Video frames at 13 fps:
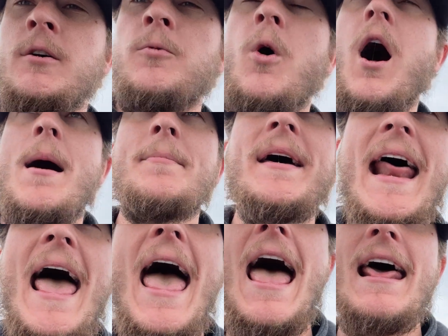Well, I'm
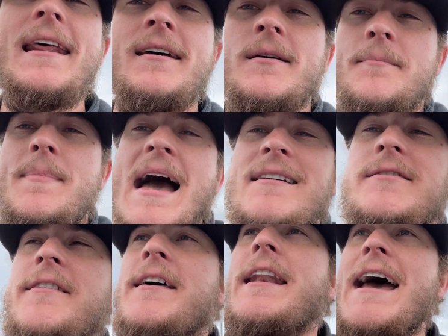gonna head back
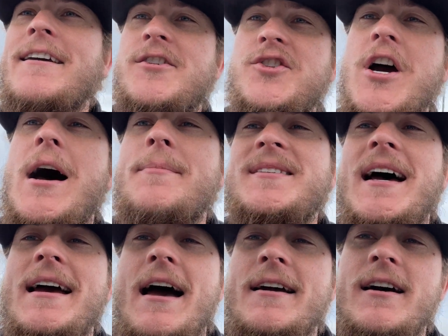to the next job
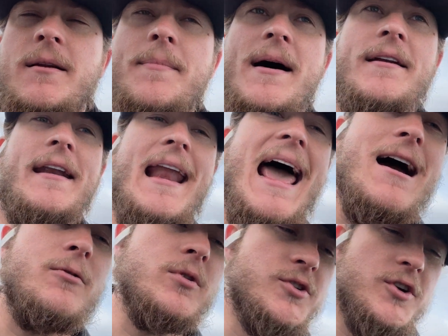site. I got about an
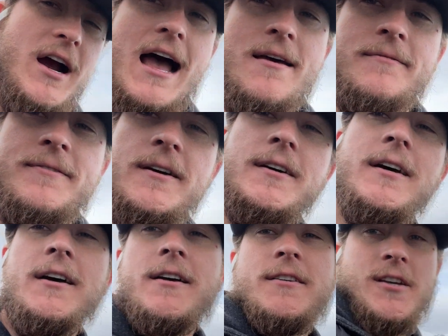hour drive,
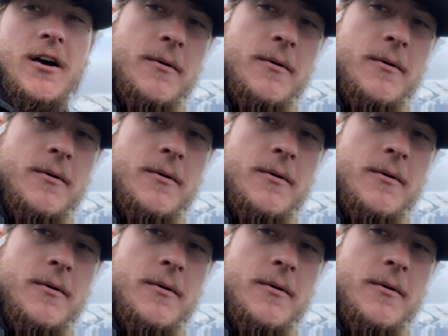so